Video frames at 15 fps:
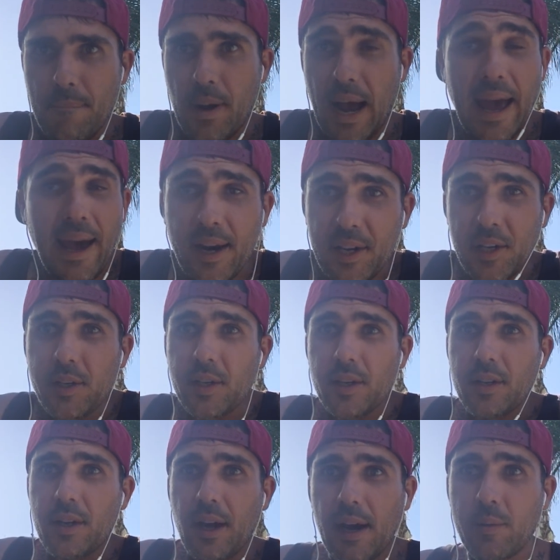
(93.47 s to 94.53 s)
I had it good.
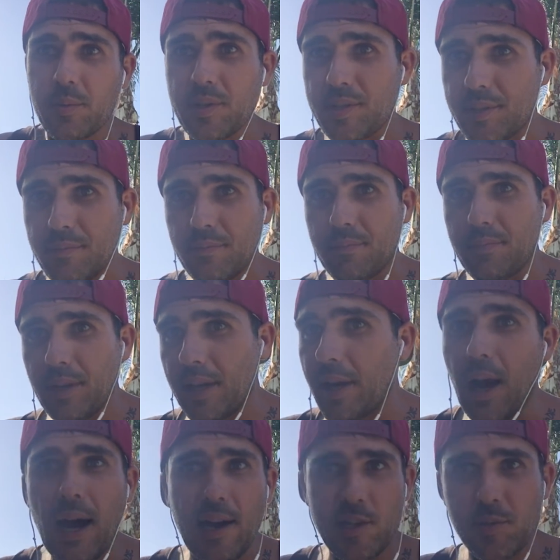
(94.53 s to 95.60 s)
I was in
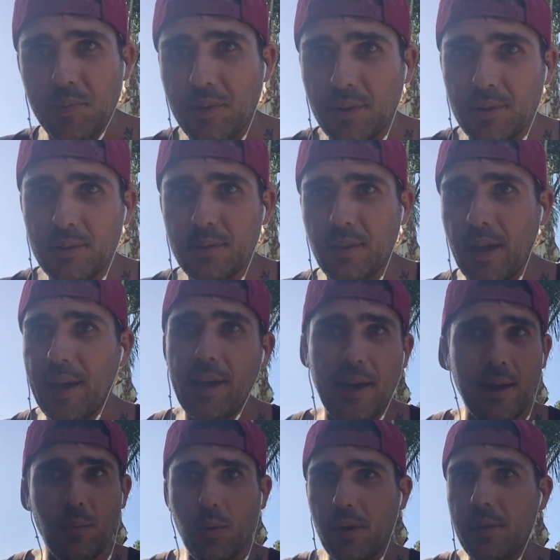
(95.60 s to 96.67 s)
a hospital. I
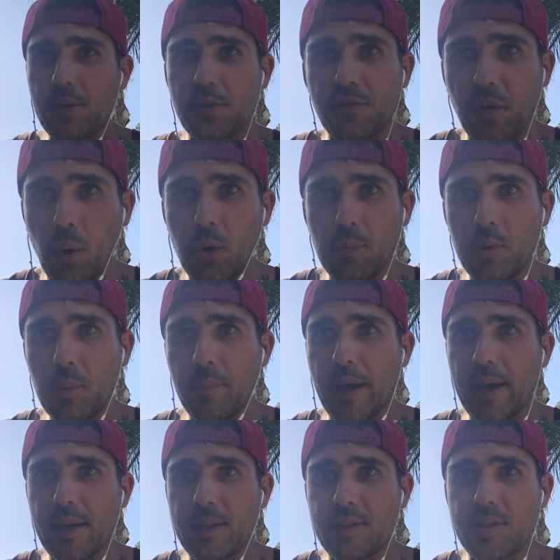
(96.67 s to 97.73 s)
had one of those foldable
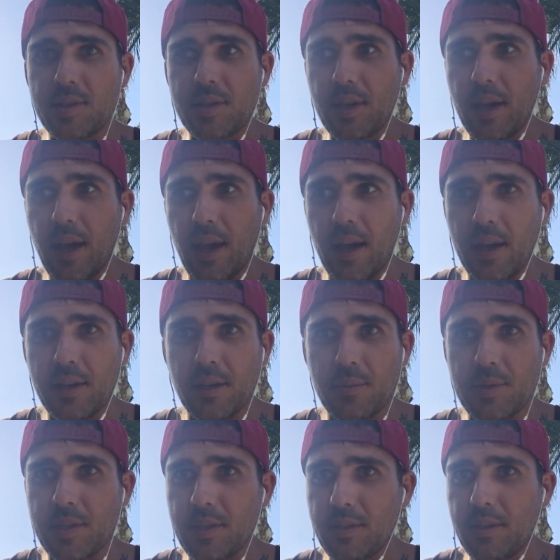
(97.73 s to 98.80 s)
beds, and I
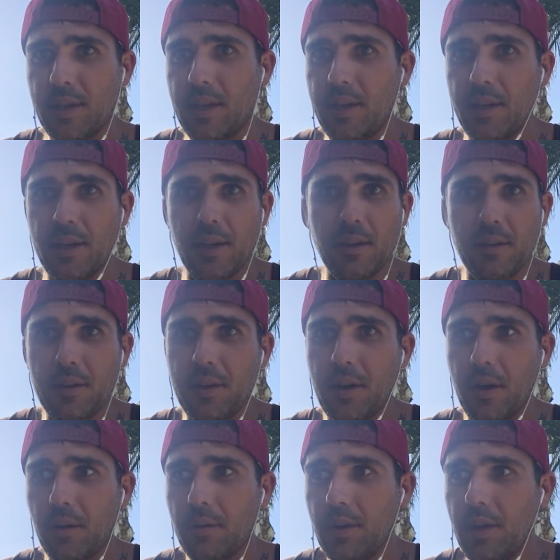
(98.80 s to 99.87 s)
was eating, you
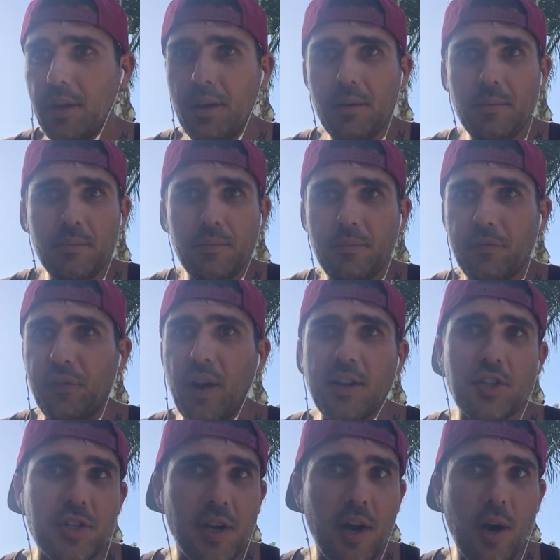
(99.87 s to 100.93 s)
know,
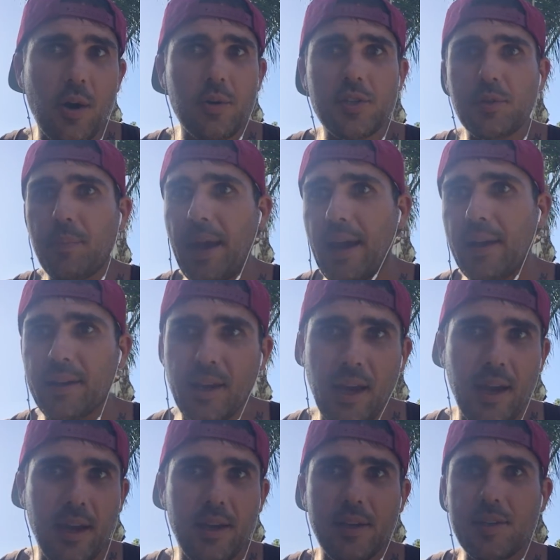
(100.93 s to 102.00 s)
French toast,
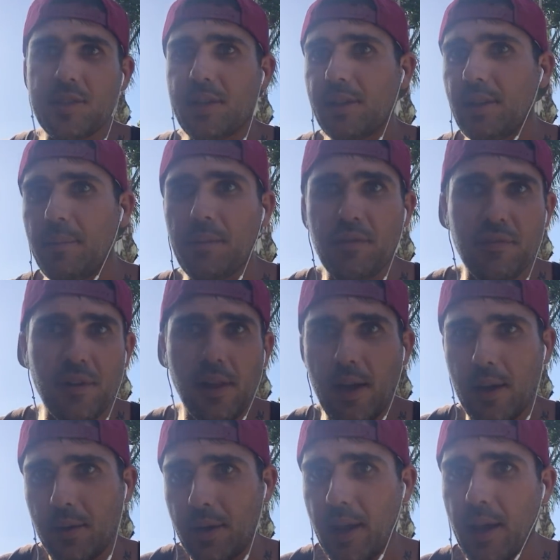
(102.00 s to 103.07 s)
pancakes. They'd let me fill
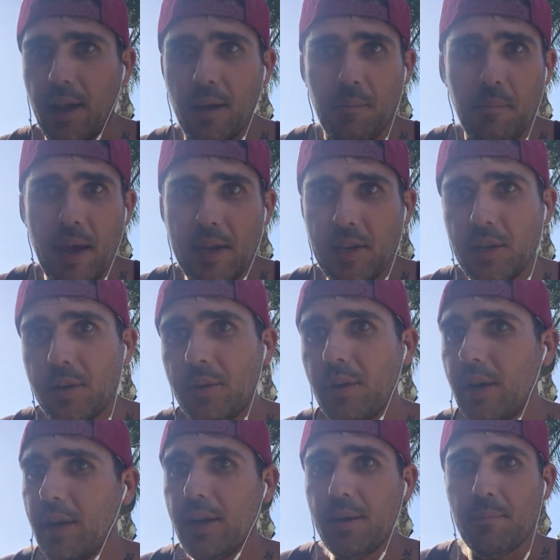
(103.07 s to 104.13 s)
out a menu.
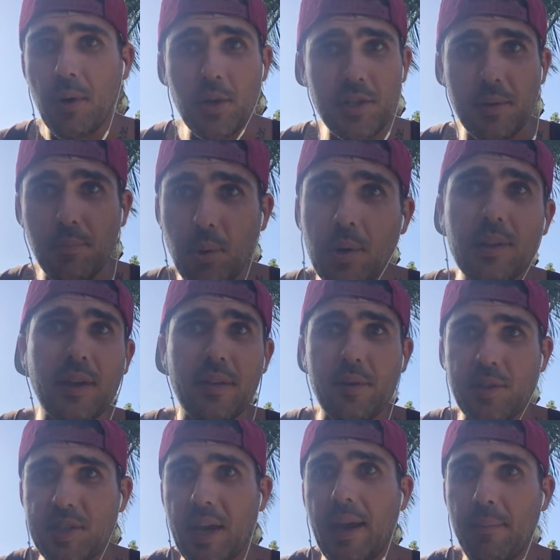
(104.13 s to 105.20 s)
Most importantly,
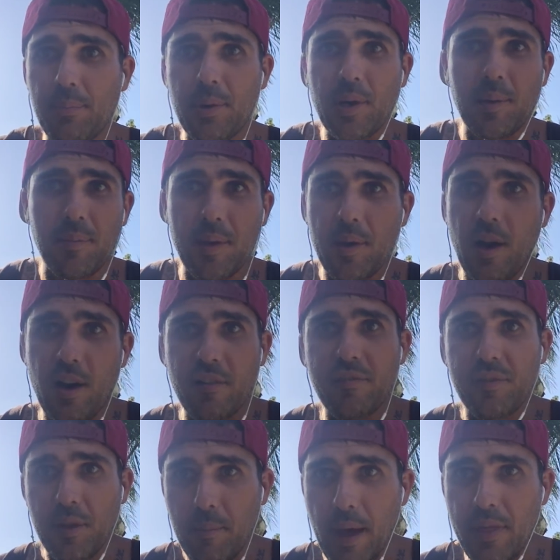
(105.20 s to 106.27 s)
they're tapering me
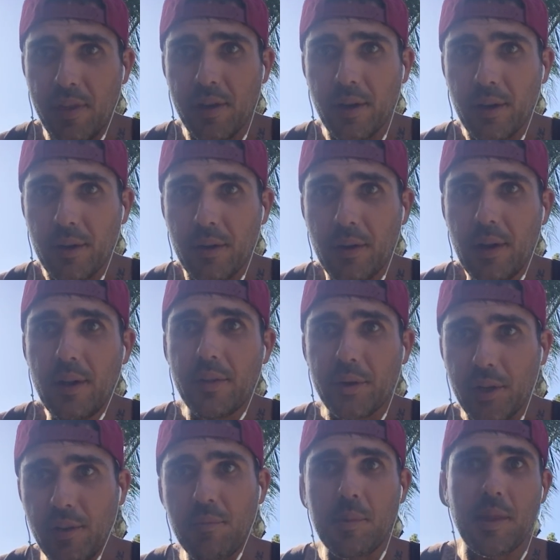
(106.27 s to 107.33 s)
off the methadone.
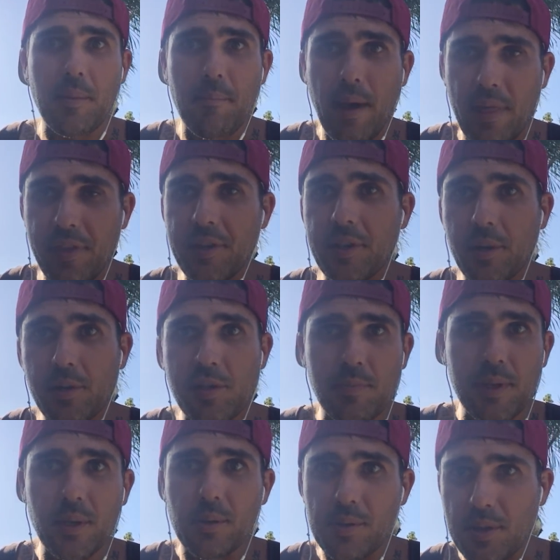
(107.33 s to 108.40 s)
They're giving me the methadose
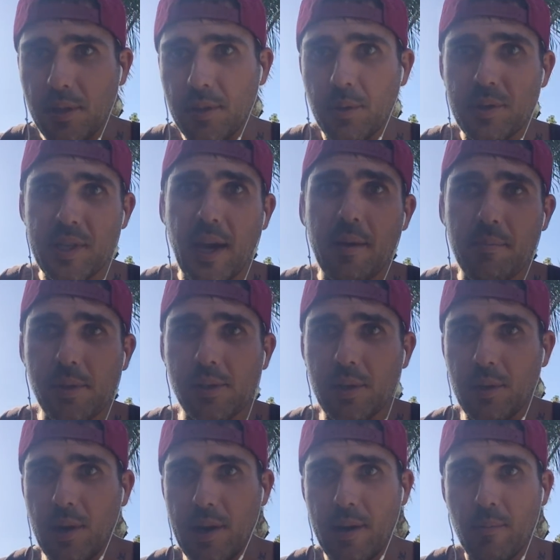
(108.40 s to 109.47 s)
pills, the little ten
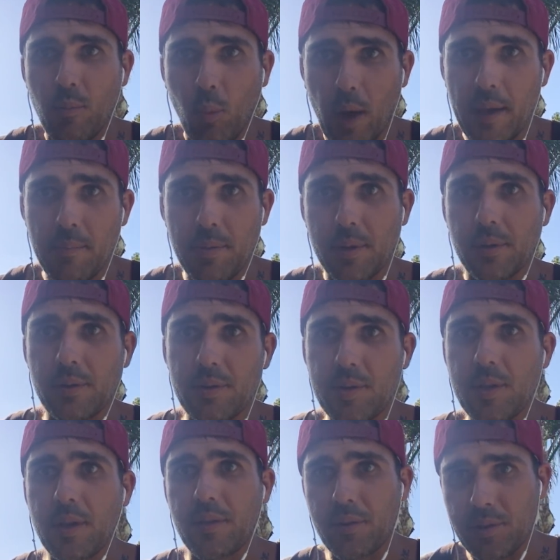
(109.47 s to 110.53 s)
milligram white
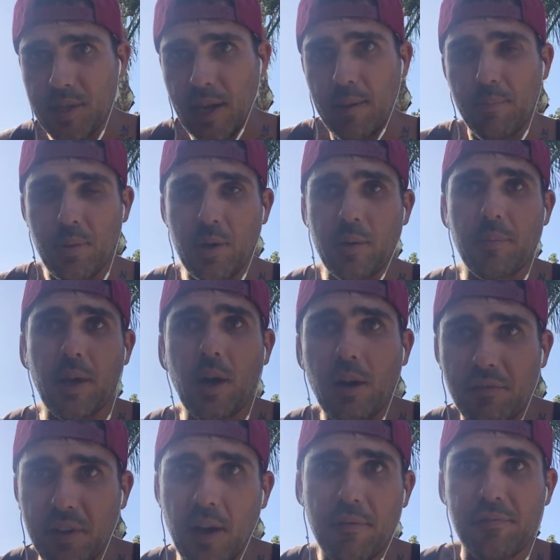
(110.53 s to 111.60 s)
pills, and they're tapering me
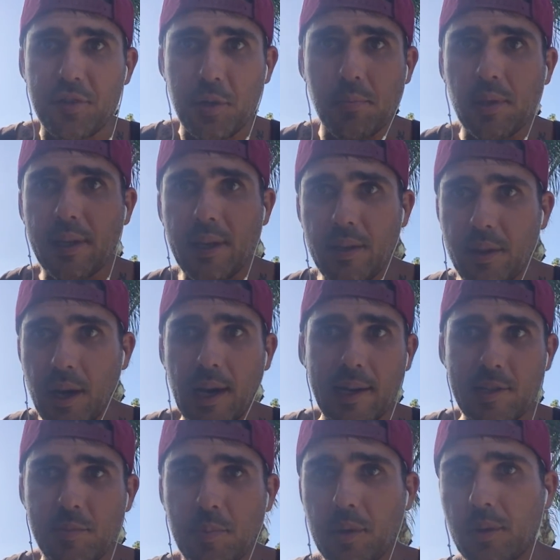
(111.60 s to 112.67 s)
off comfortably in the
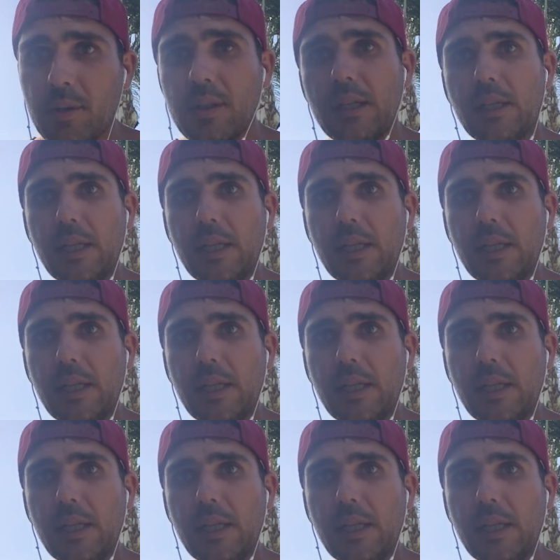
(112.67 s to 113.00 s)
hospital.